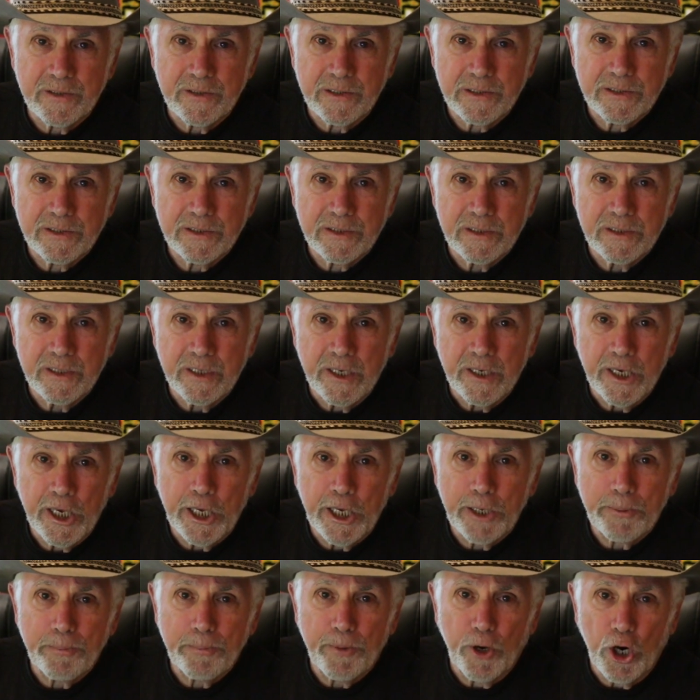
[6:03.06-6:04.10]
this
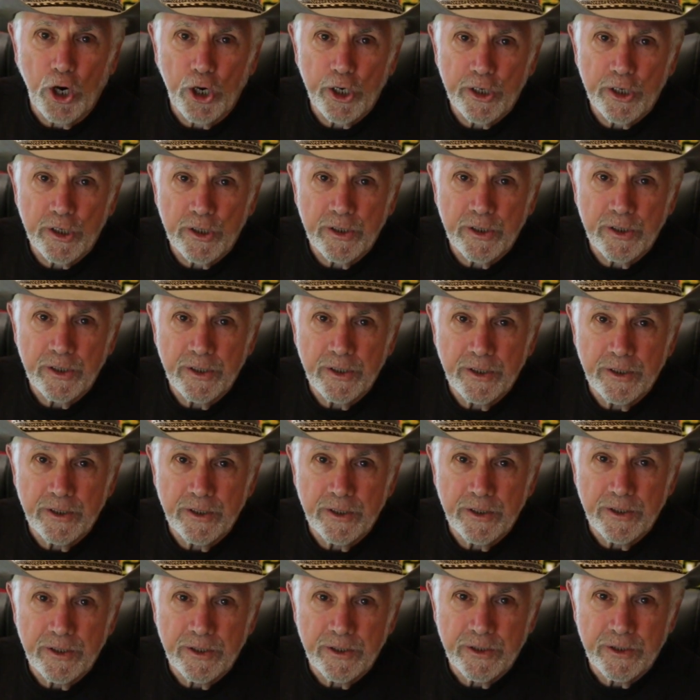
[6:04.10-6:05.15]
and pardon
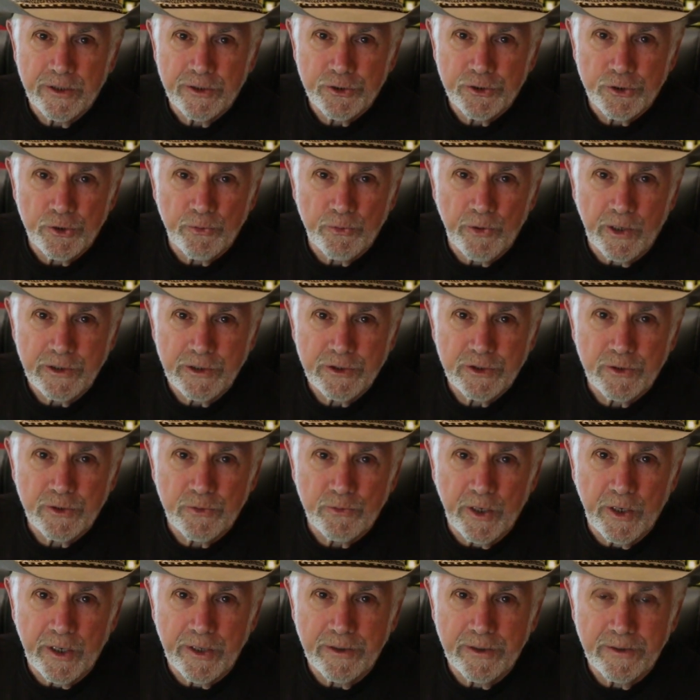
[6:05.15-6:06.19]
Sirhan
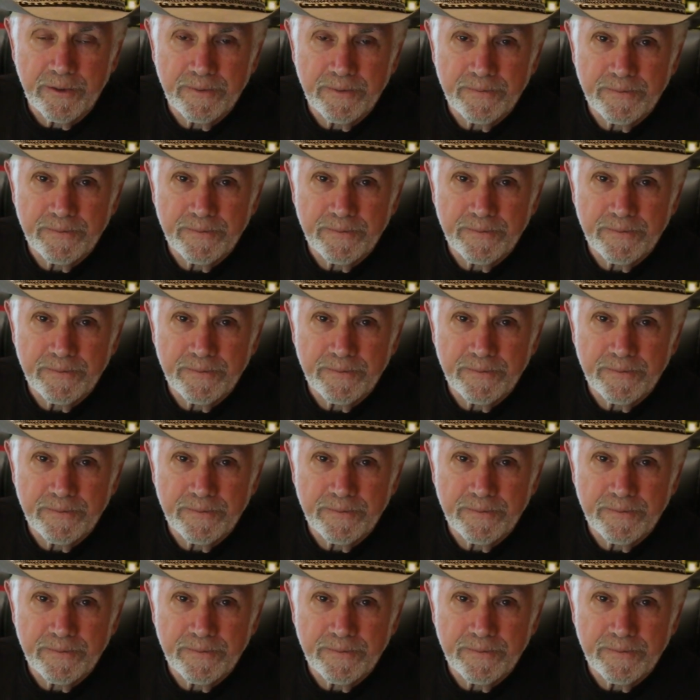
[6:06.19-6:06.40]
Sirhan.